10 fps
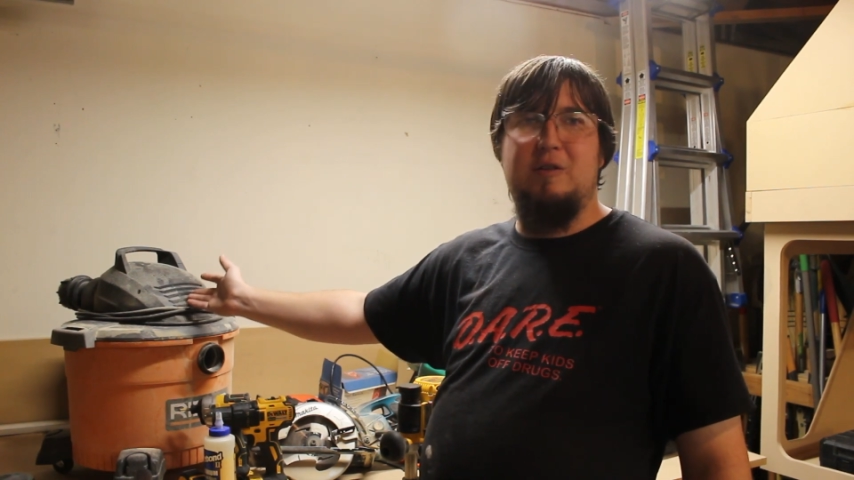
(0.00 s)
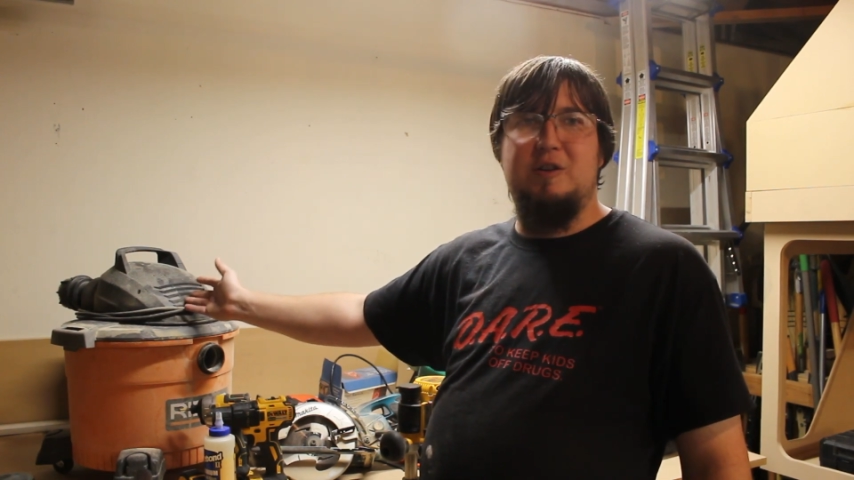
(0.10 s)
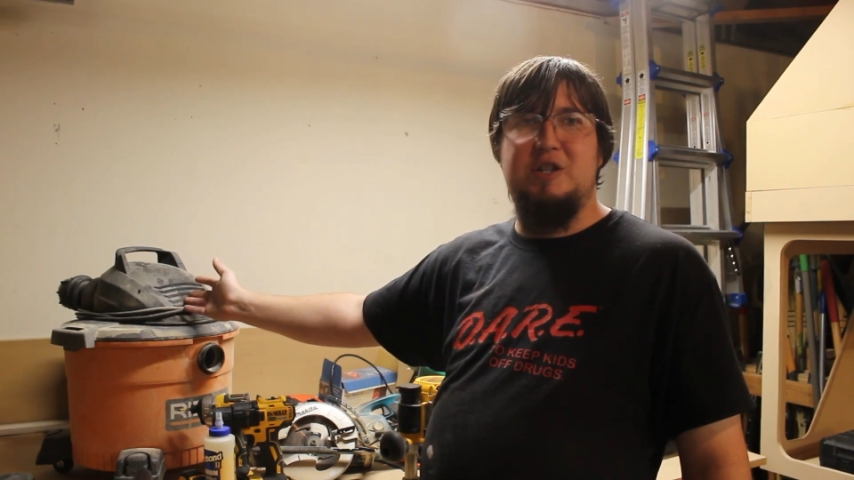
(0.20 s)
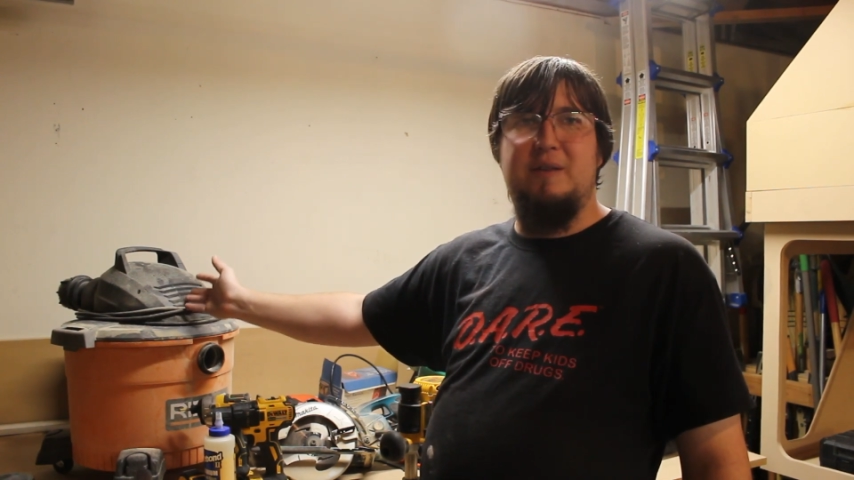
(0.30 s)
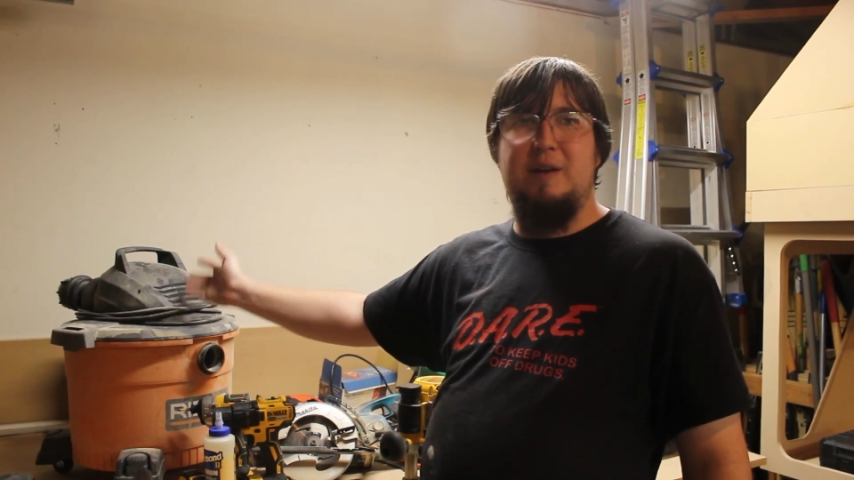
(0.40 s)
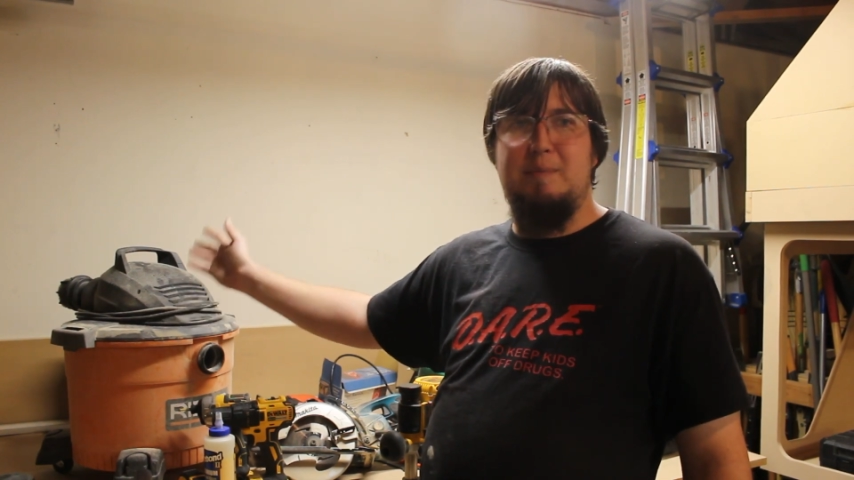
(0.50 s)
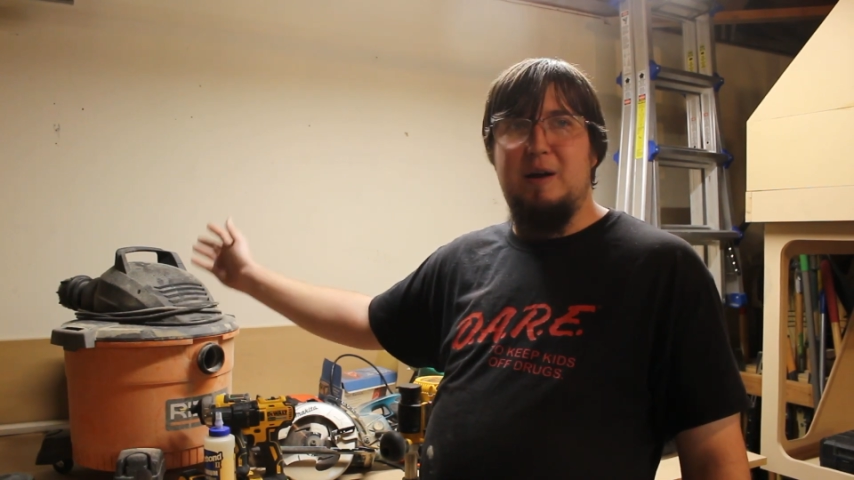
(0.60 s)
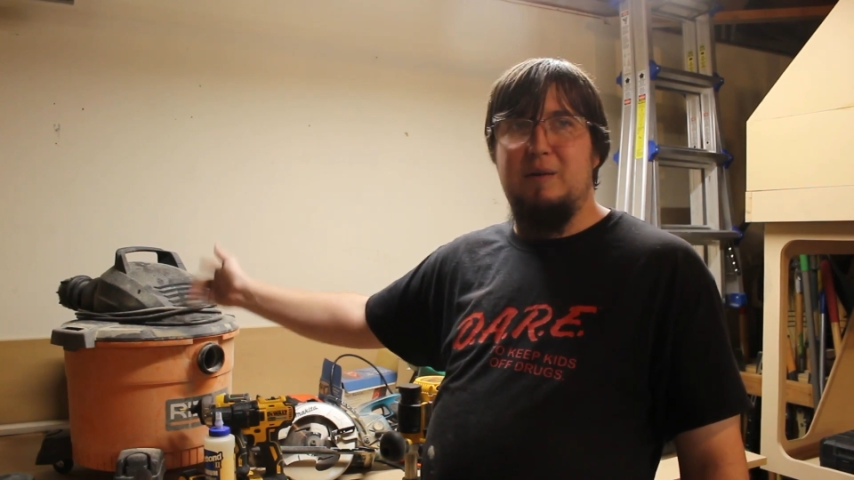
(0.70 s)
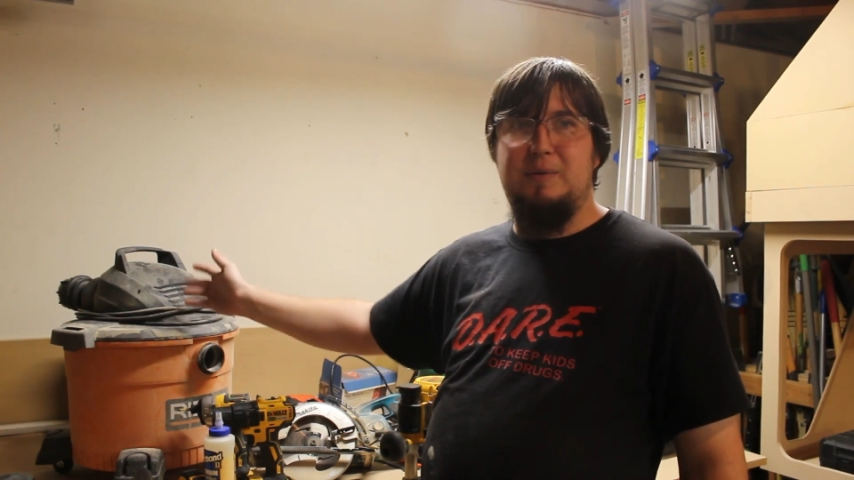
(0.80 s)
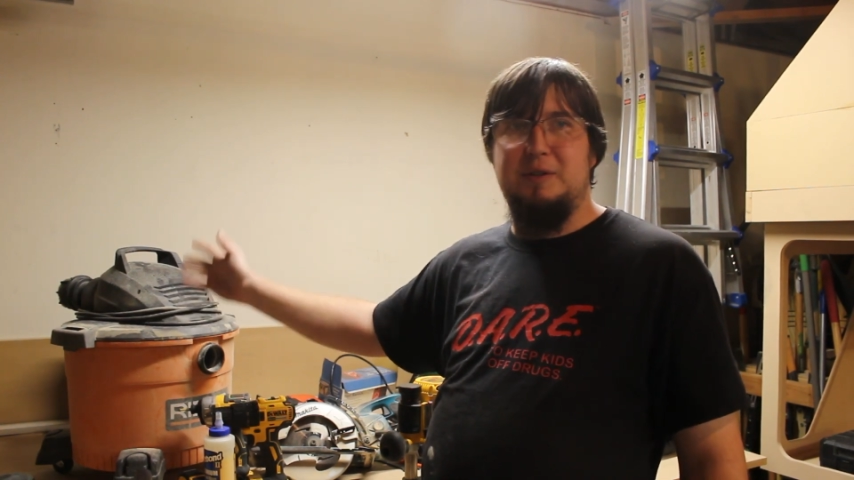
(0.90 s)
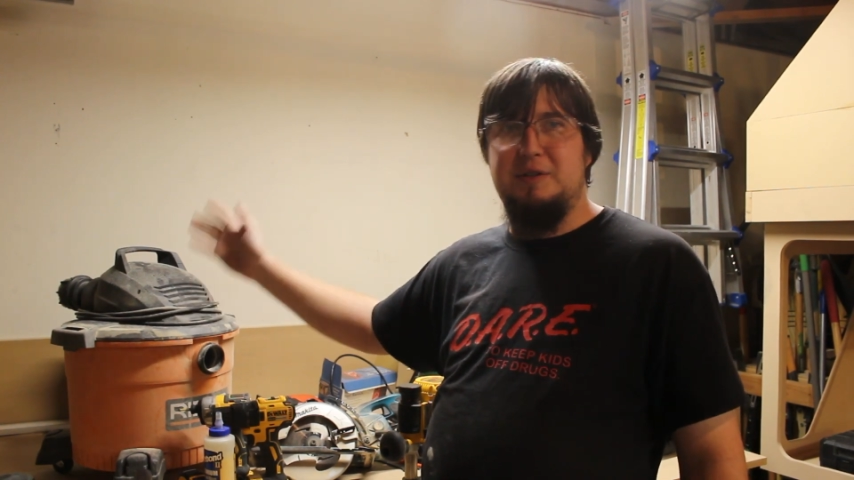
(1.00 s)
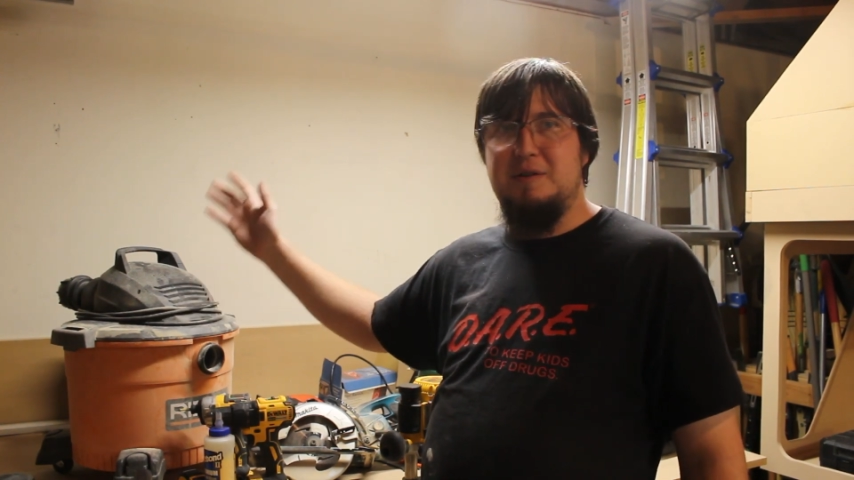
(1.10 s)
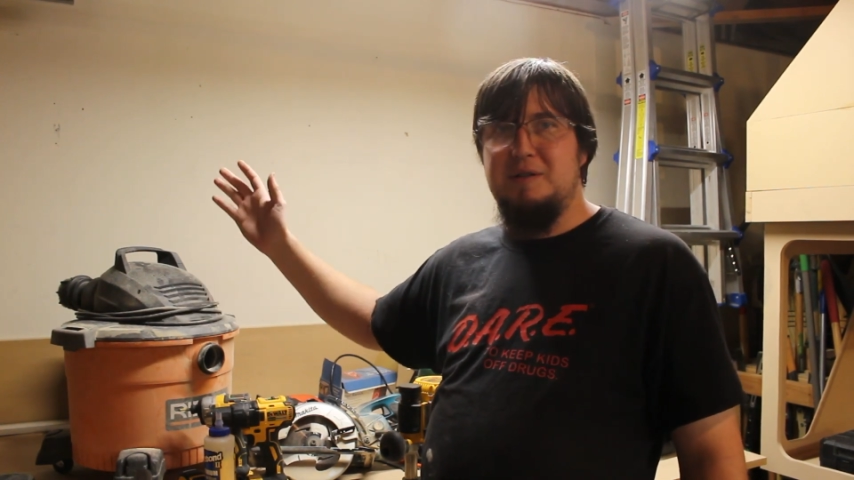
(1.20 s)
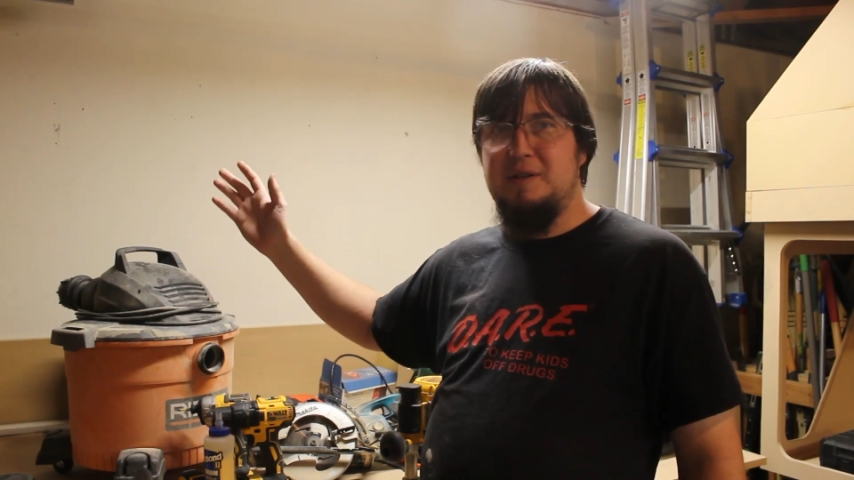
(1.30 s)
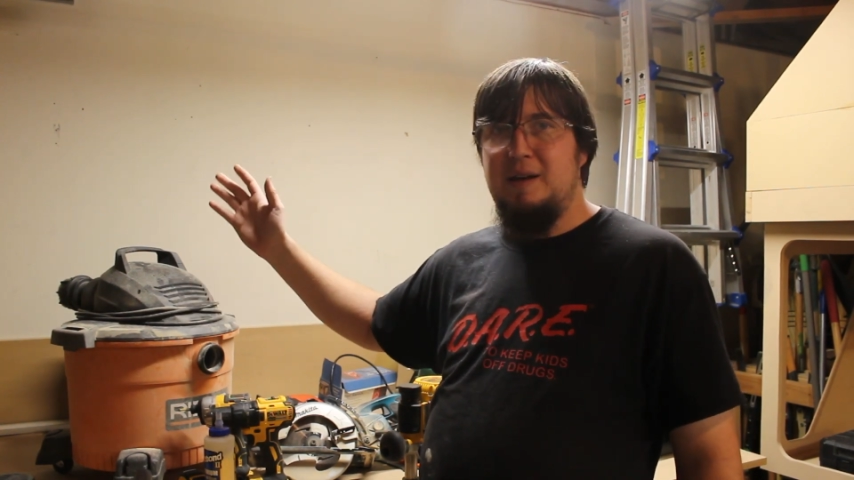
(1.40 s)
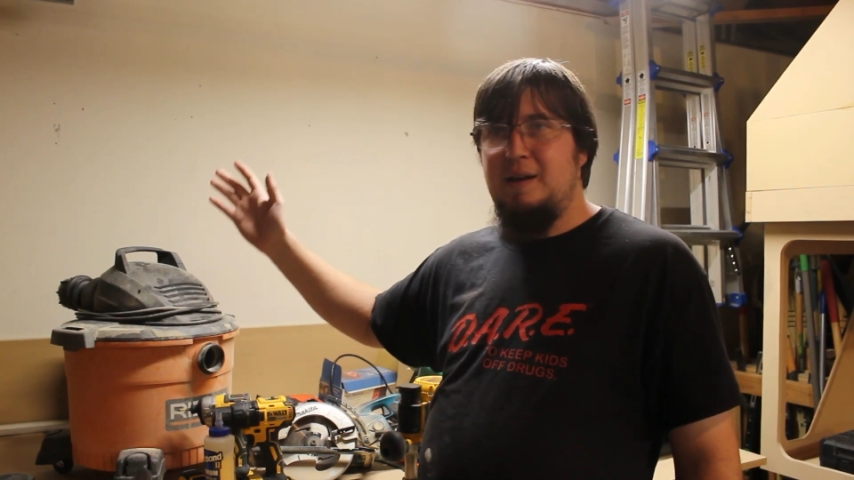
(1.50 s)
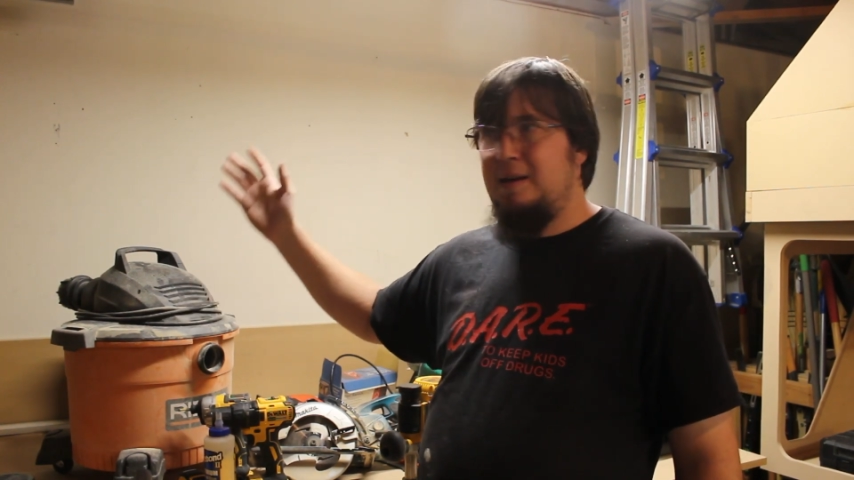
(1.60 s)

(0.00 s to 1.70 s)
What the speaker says: longevity, better filters.